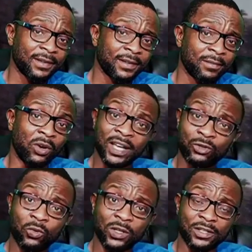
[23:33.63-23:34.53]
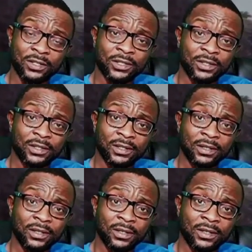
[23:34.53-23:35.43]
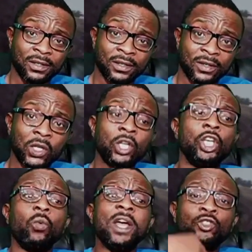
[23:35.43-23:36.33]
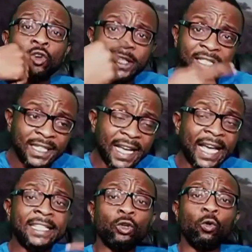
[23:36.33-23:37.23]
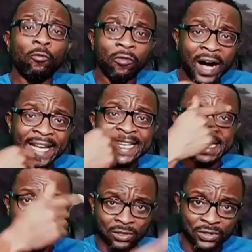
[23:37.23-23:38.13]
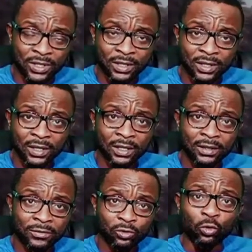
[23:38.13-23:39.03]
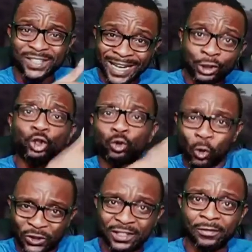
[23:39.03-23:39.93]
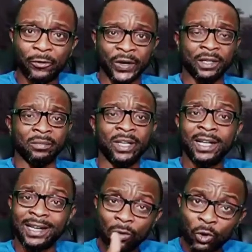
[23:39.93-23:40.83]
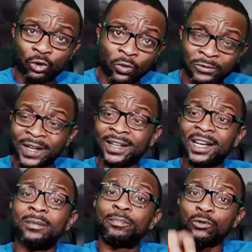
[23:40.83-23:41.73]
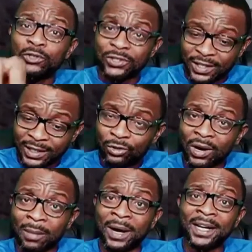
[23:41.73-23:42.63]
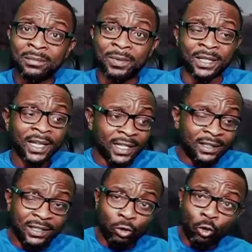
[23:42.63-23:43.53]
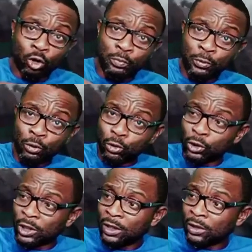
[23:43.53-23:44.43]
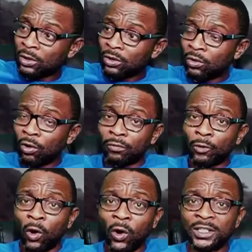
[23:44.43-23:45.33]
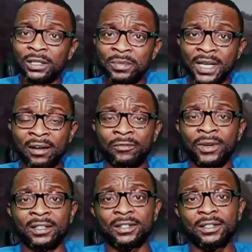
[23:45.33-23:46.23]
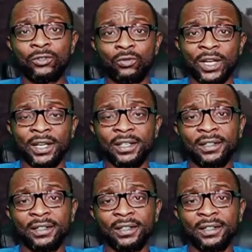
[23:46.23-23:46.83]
But guess what? They were turning head over heels to stand surety for him. That was what finally put Senator Abaribe in the good book of all the Biafrans today.